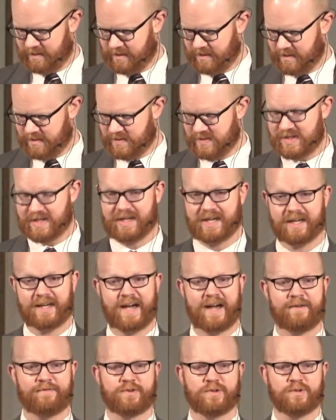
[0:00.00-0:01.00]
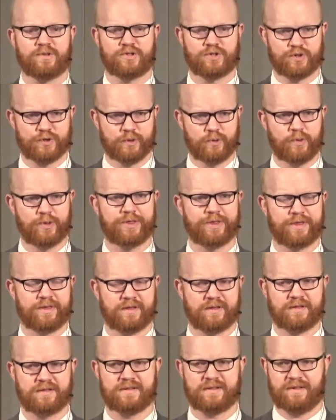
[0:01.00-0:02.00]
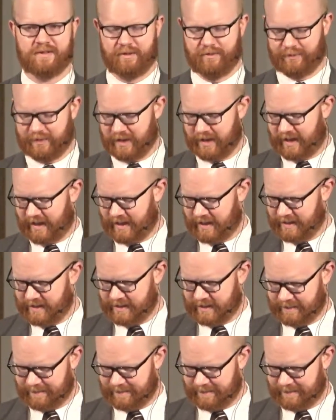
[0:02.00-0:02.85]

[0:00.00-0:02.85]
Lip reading: seeking after the truth of God.